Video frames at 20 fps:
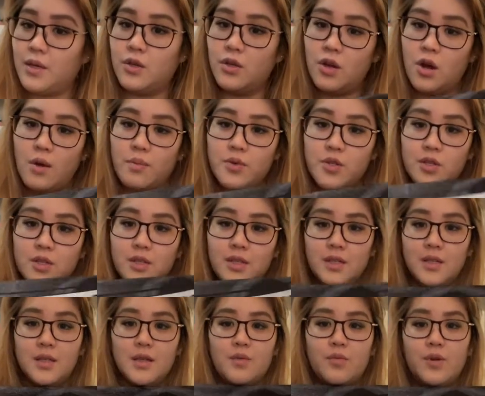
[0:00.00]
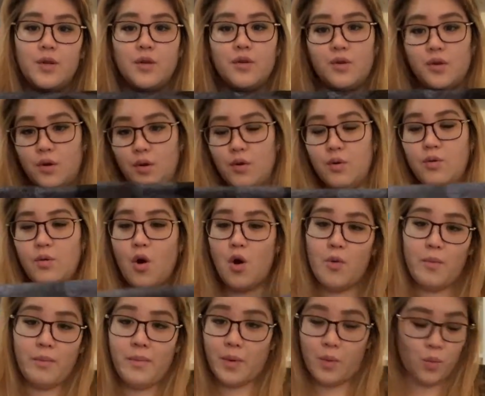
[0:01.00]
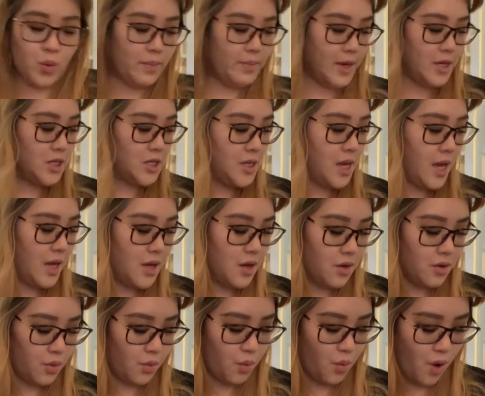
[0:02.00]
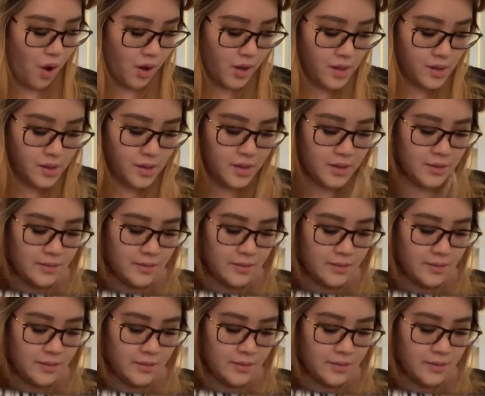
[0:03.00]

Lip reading: a good option. We don't know, or we might just hang it on the wall.